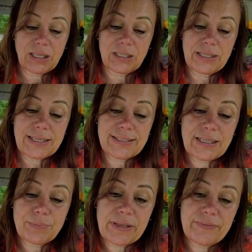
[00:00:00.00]
Yes,
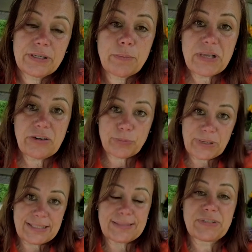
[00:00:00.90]
I'm having meal
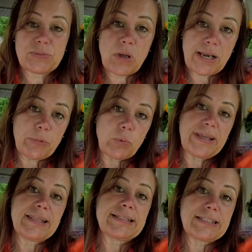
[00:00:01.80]
replacements while I'm
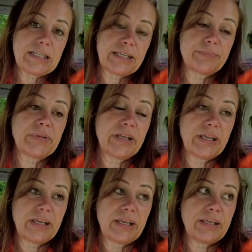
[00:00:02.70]
away this time.
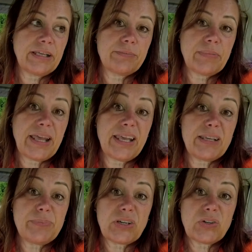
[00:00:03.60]

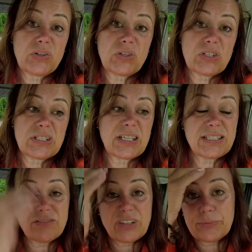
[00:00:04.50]
A, because I
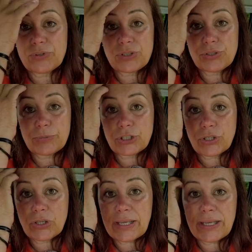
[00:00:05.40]
didn't really want to do much
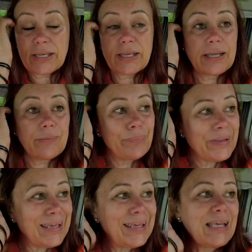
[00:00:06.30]
cooking, and
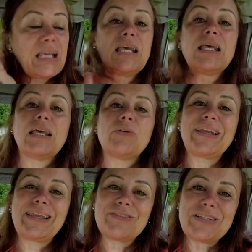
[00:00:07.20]
B, I
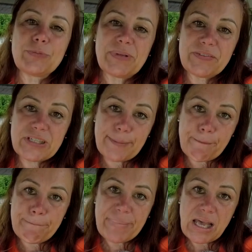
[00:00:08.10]
wanna get rid of a bit of a
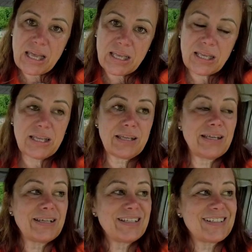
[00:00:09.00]
timber.
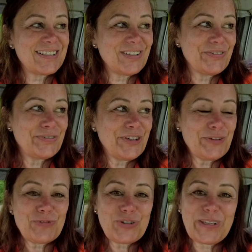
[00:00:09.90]
So
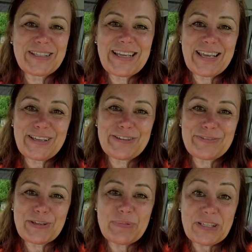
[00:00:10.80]
I'm trying to have
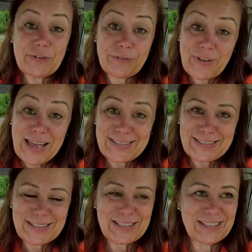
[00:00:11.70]
a bit of a
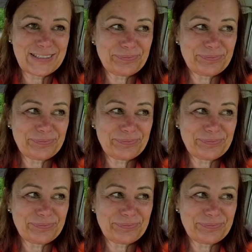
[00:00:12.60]
fast.